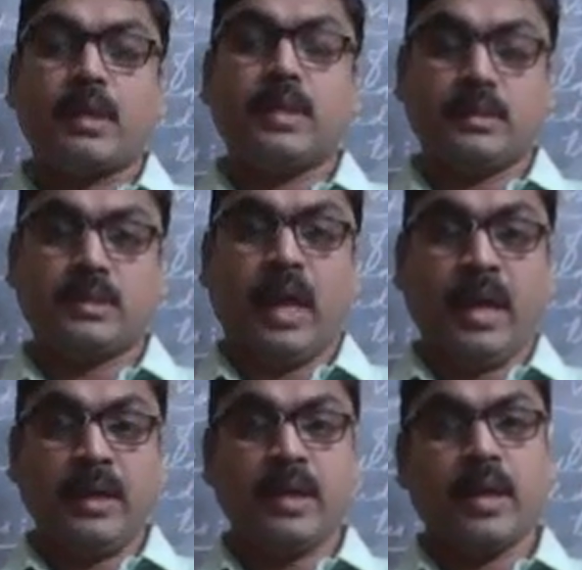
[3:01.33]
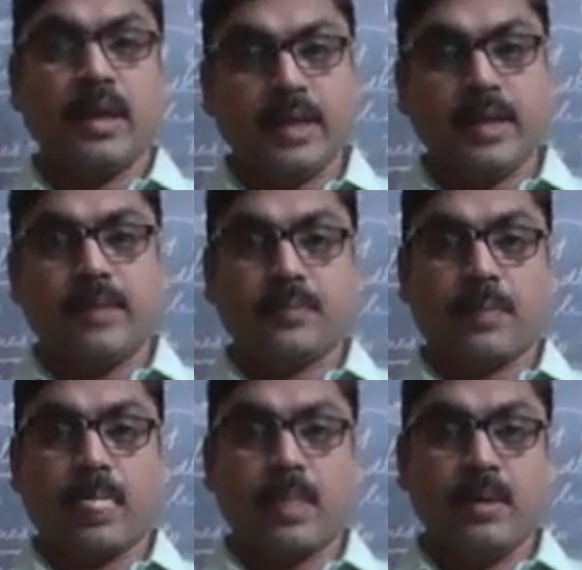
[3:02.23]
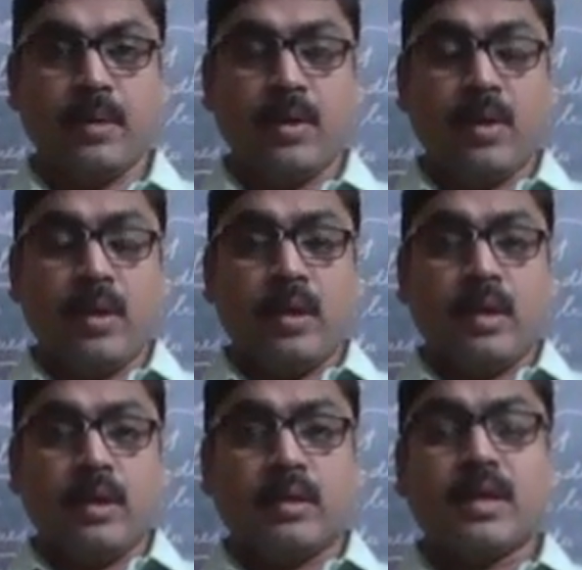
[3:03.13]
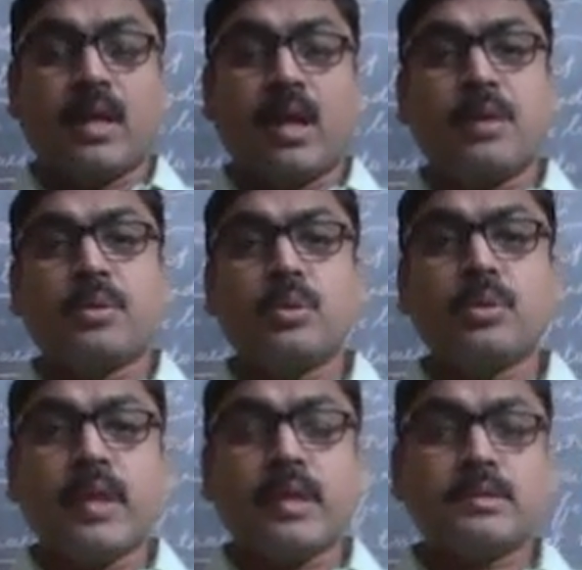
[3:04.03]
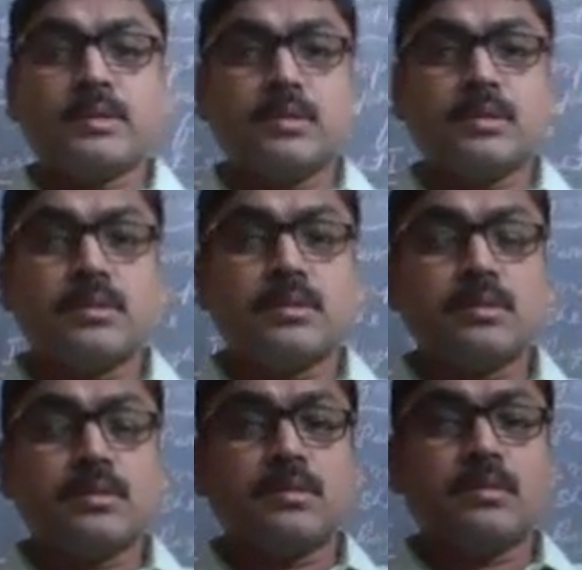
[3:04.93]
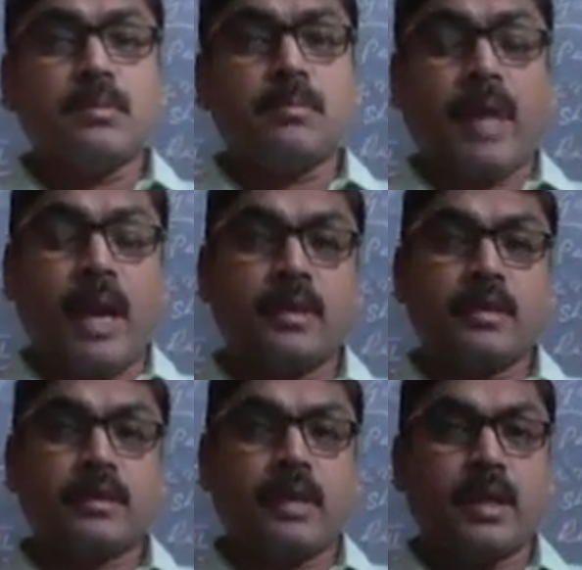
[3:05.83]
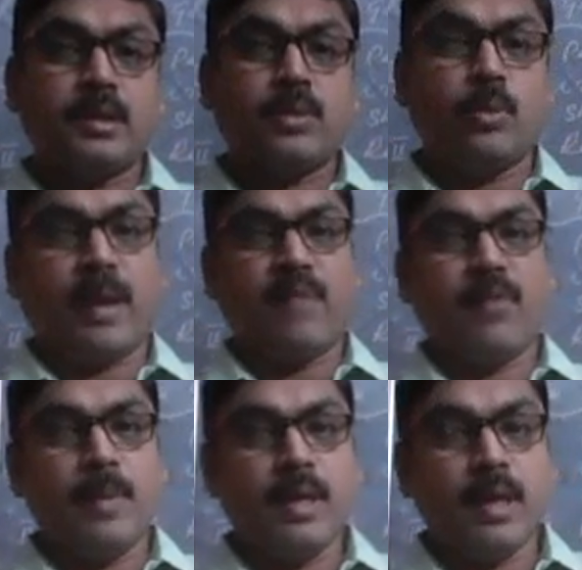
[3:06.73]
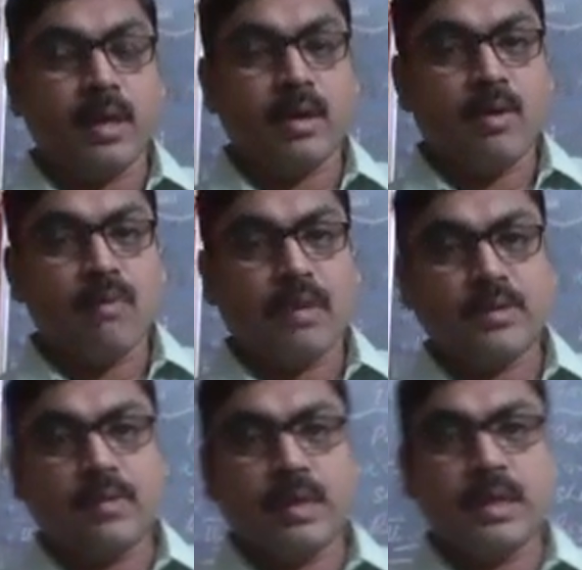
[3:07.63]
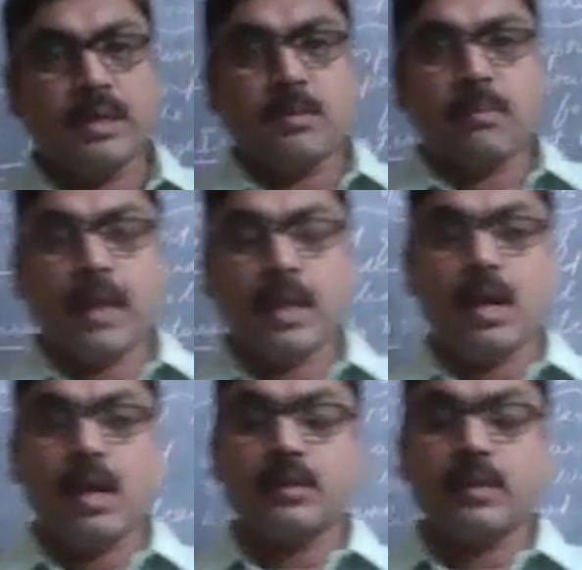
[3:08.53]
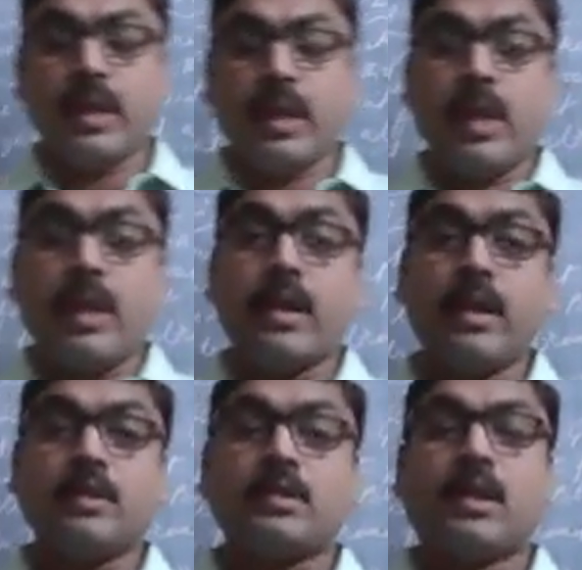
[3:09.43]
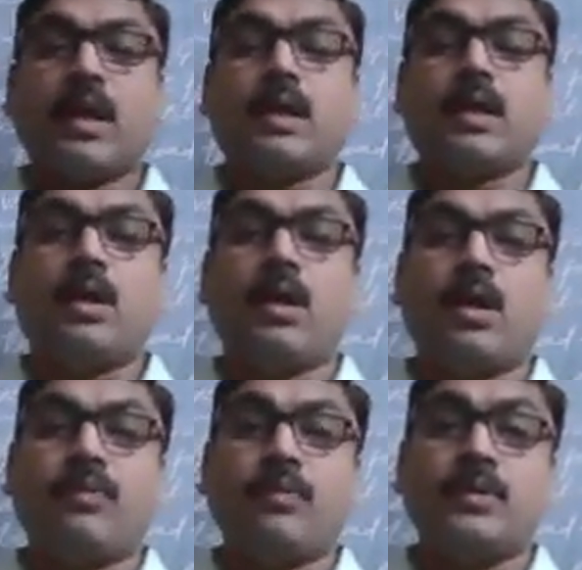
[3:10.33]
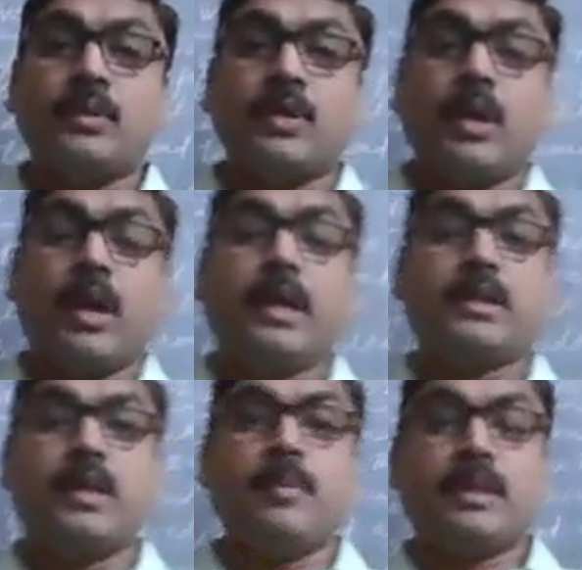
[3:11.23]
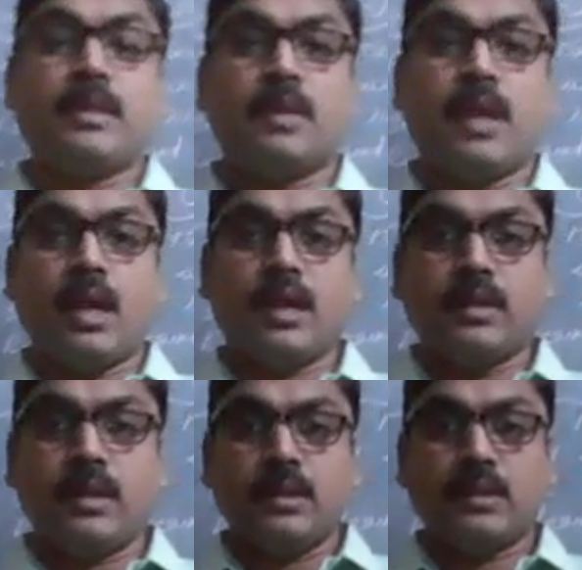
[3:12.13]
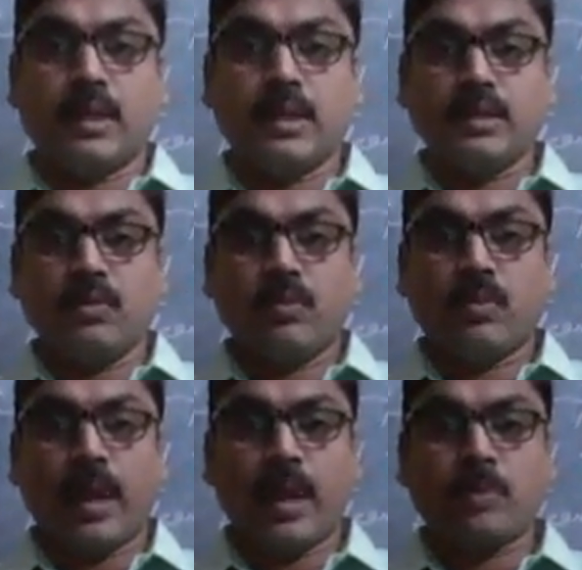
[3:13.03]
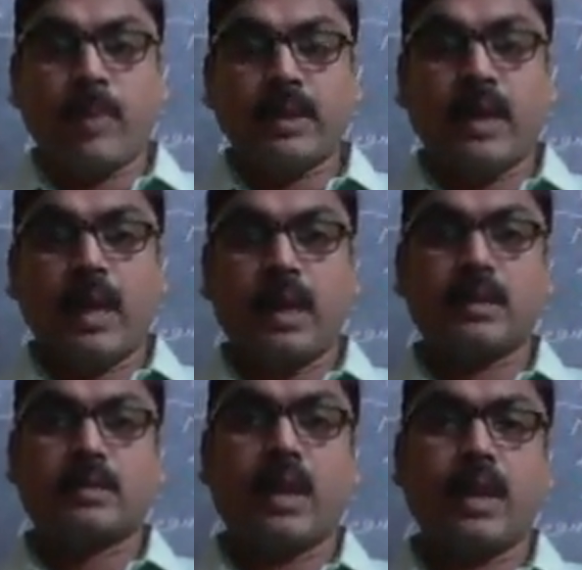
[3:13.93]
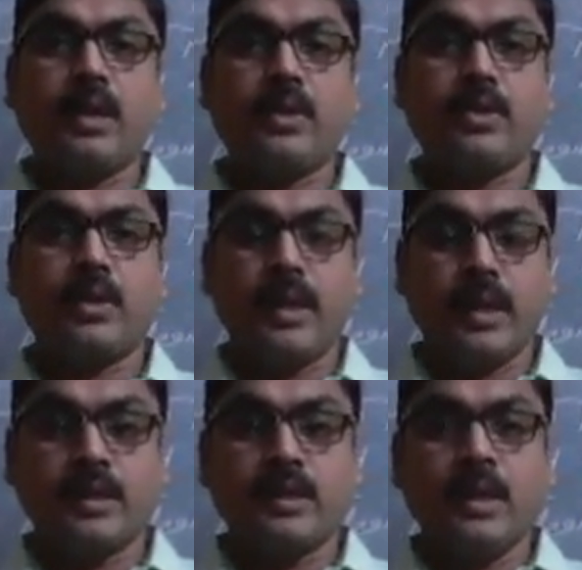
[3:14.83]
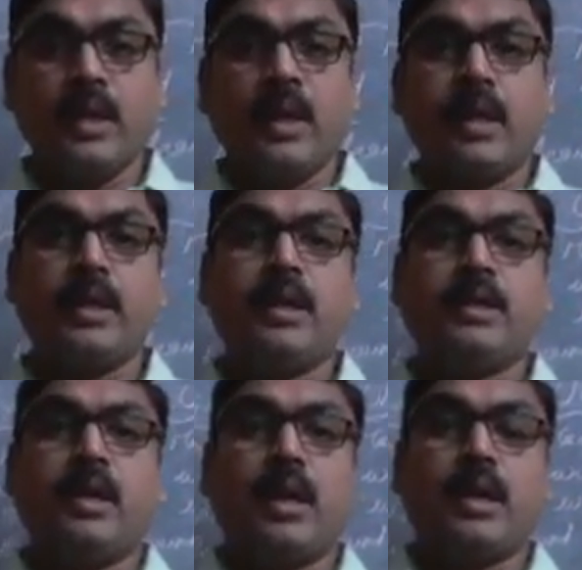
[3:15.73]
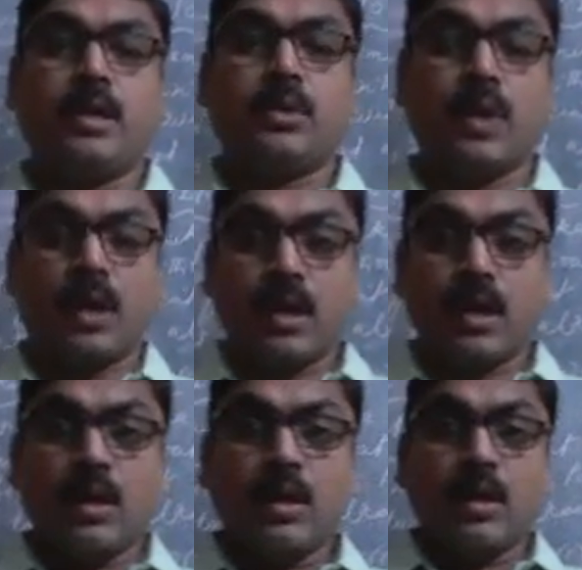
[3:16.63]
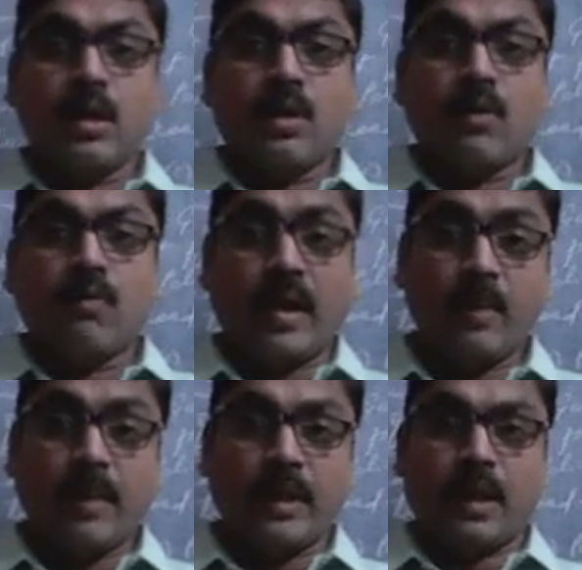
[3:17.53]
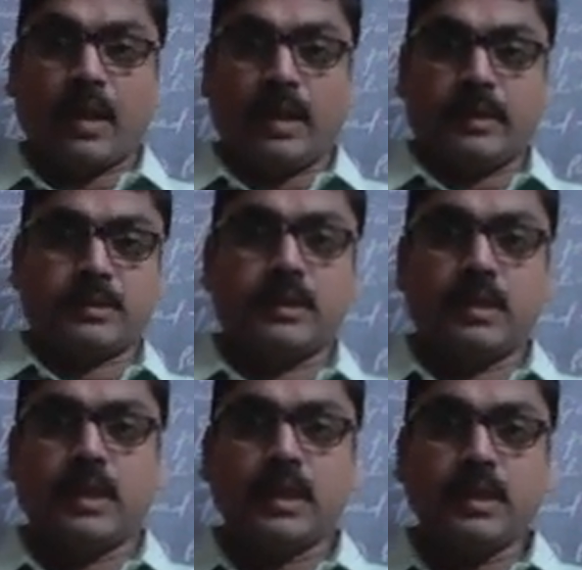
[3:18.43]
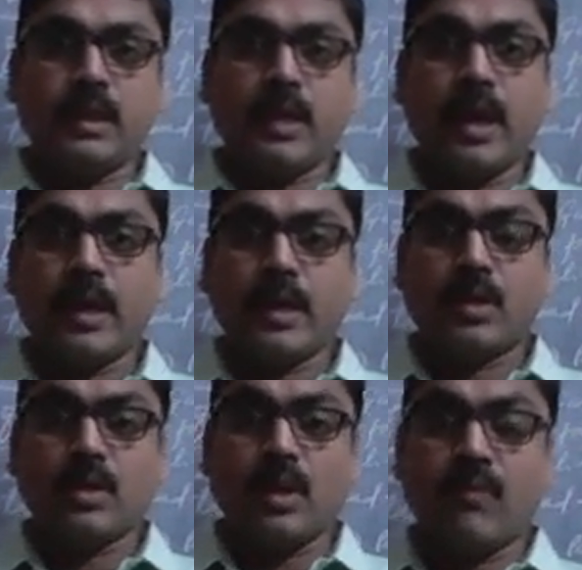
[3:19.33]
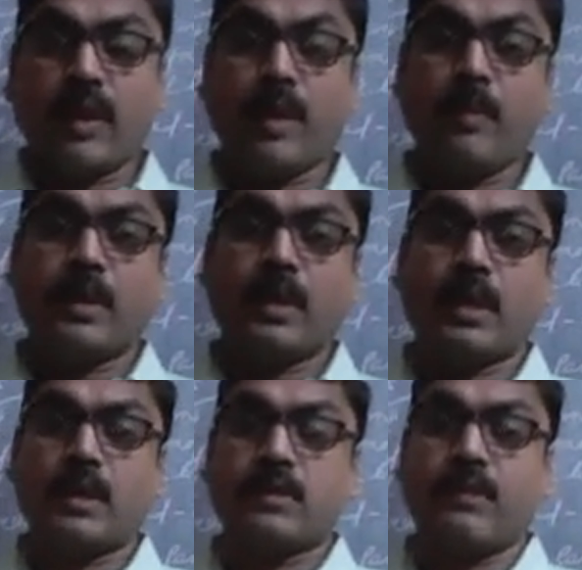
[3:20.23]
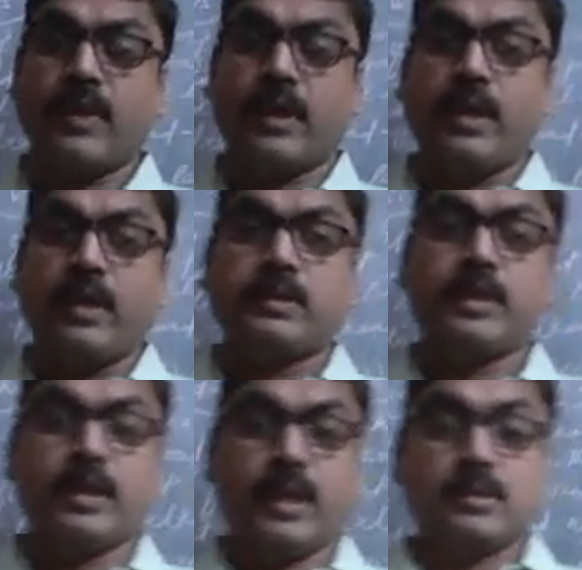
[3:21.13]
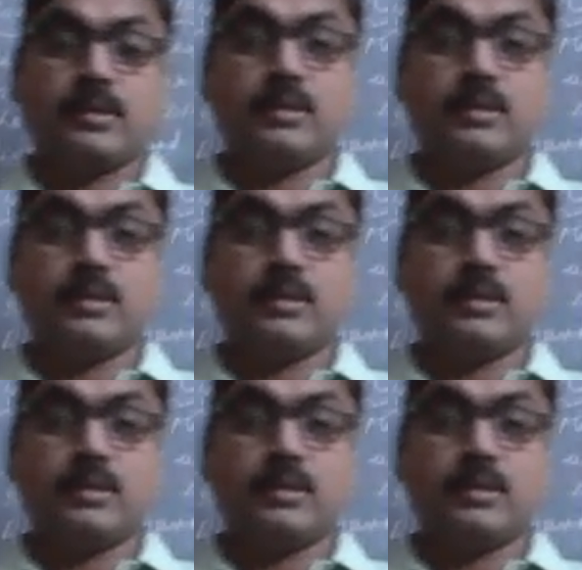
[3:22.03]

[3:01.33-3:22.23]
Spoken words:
since 1980. There are two things behind this case to become familiar. First one is Maneka Gandhi is the daughter-in-law of late Srimati Indira Gandhi. That is one aspect. And the second issue is it is related to the fundamental rights. It is related to the fundamental rights of a citizen.